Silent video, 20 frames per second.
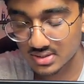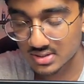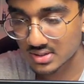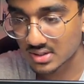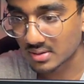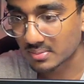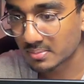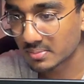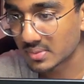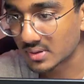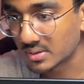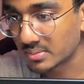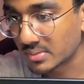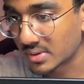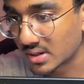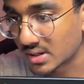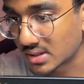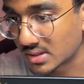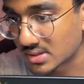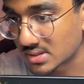
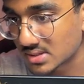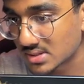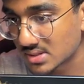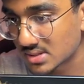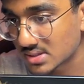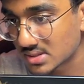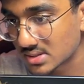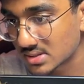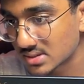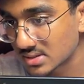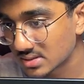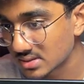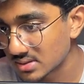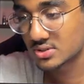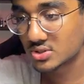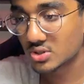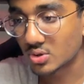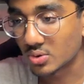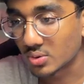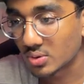supplements.
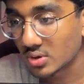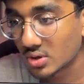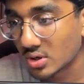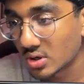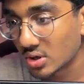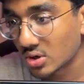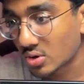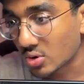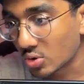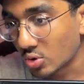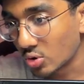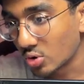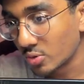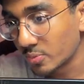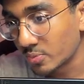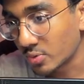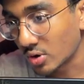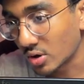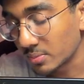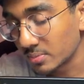So core
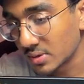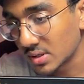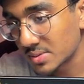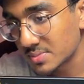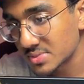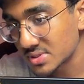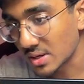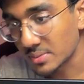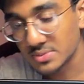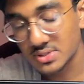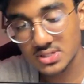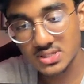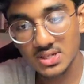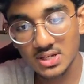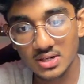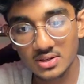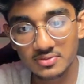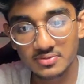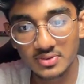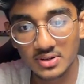problems, I'm just
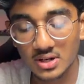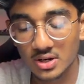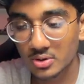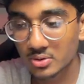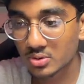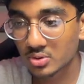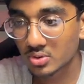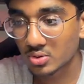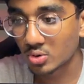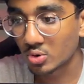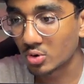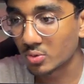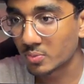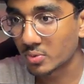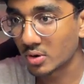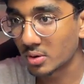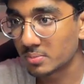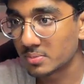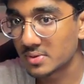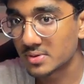gonna fill out core
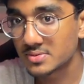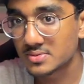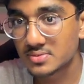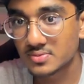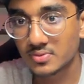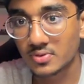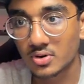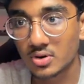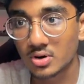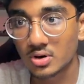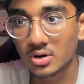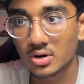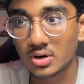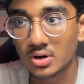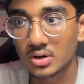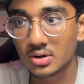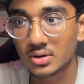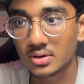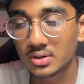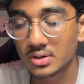problems
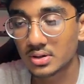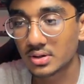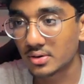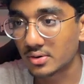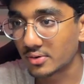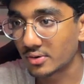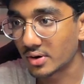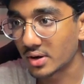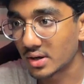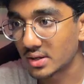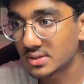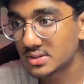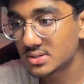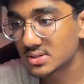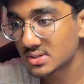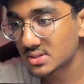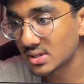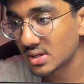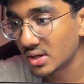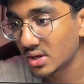for
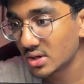grants,